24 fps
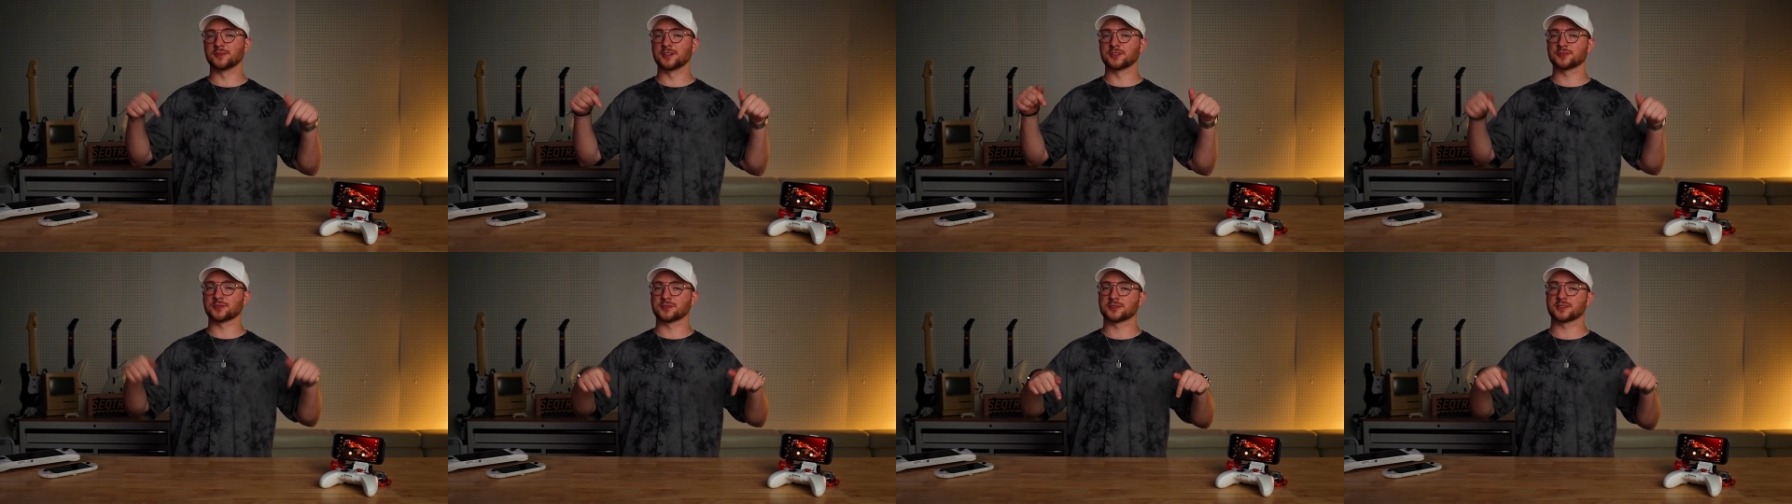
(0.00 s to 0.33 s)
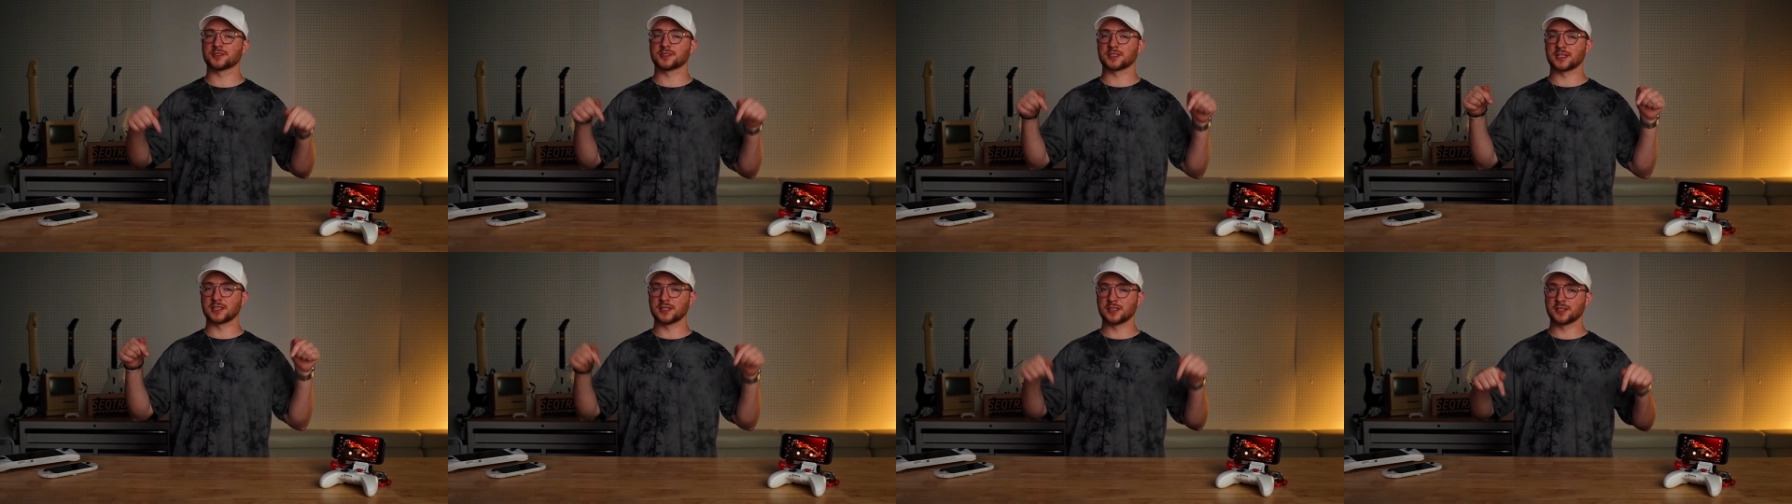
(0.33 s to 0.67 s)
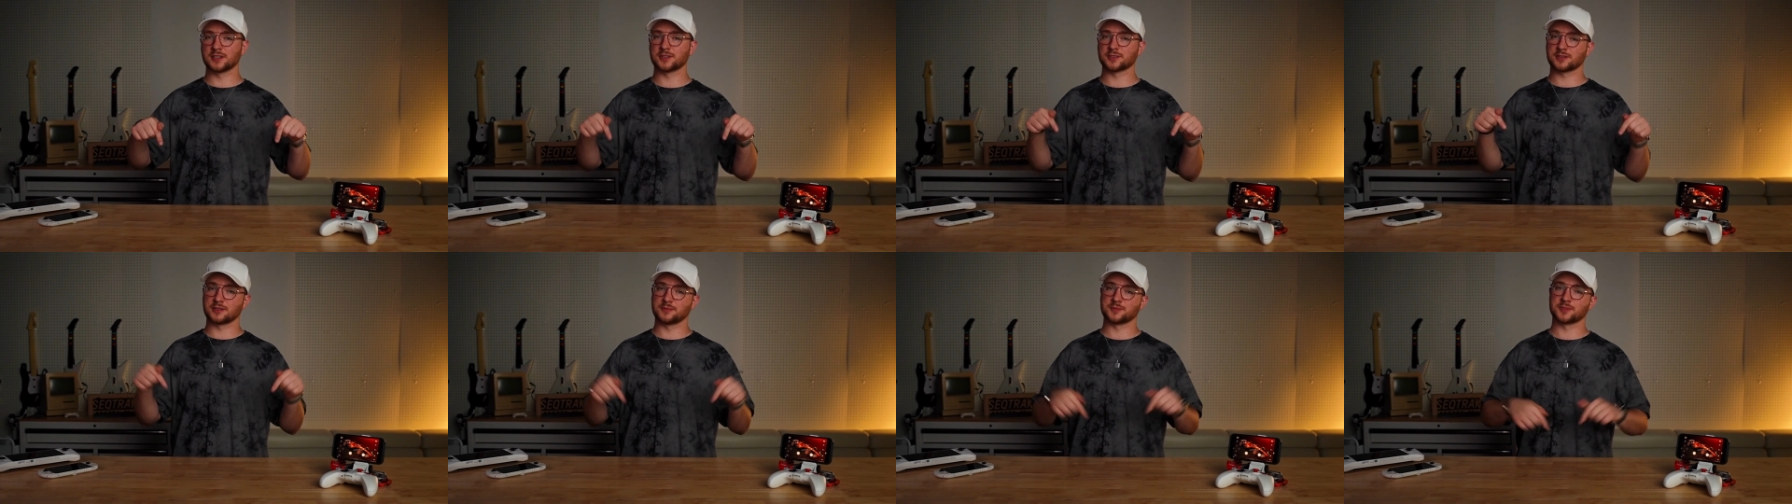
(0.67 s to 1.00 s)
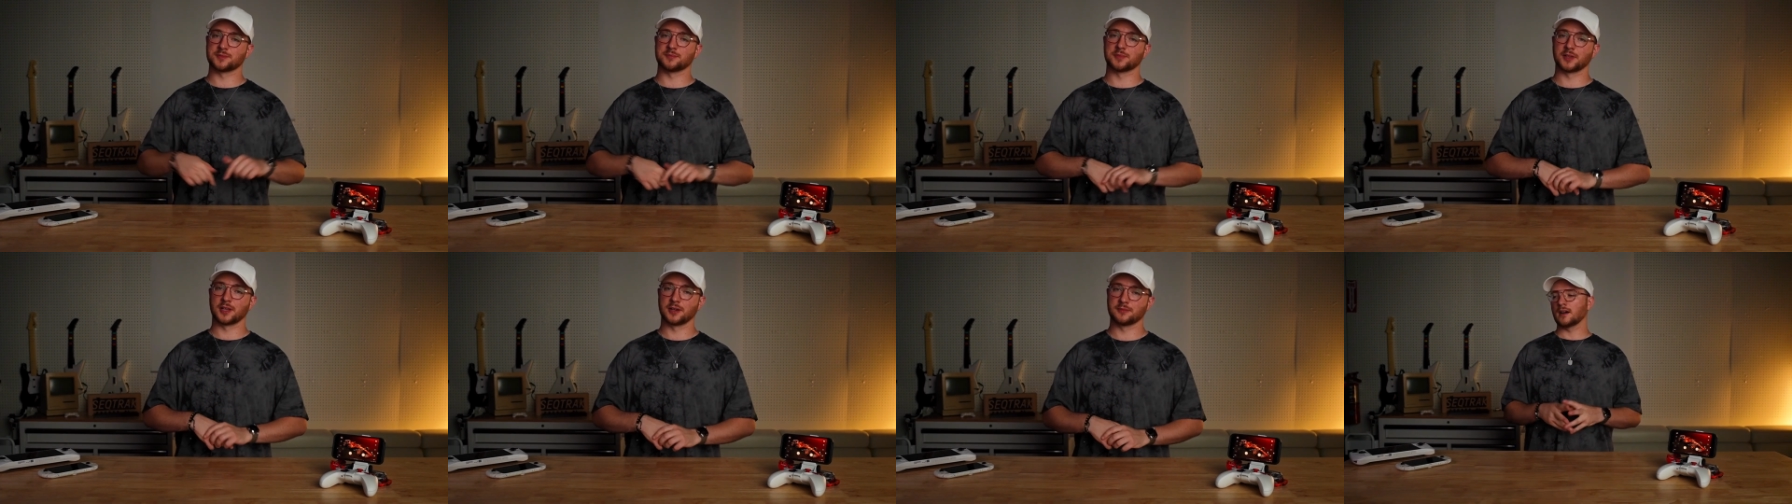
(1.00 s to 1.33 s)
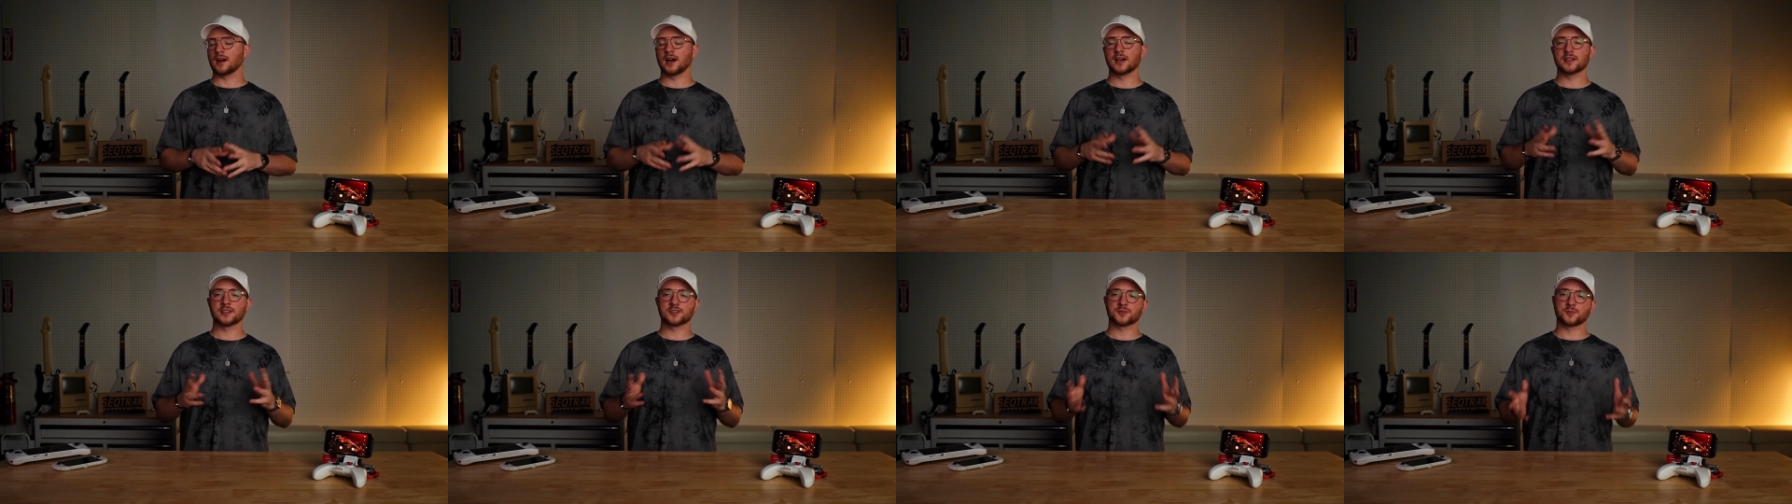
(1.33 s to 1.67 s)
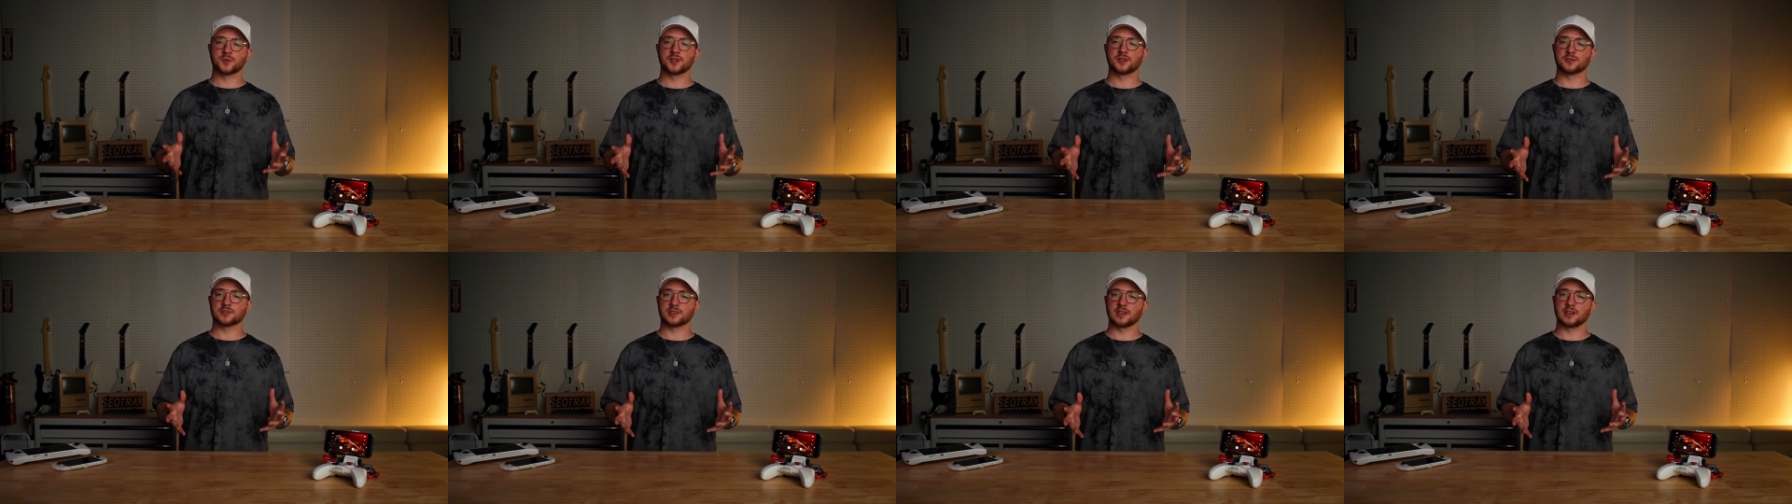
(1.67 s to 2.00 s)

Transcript: resources in the description below. On this Windows